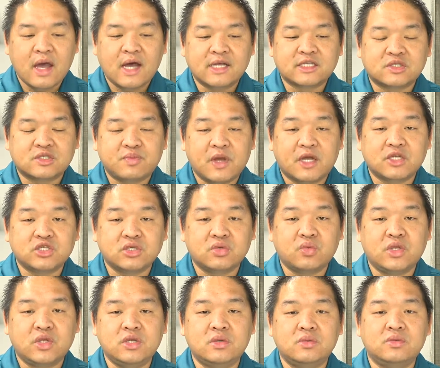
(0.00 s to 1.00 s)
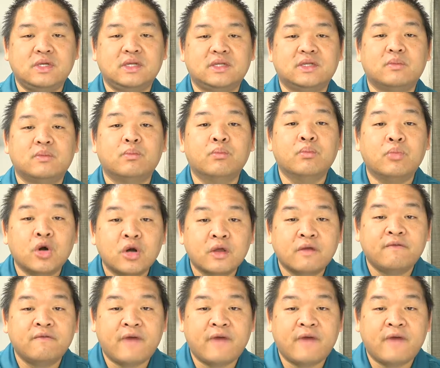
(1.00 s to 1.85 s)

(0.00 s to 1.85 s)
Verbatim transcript: especially when you need the book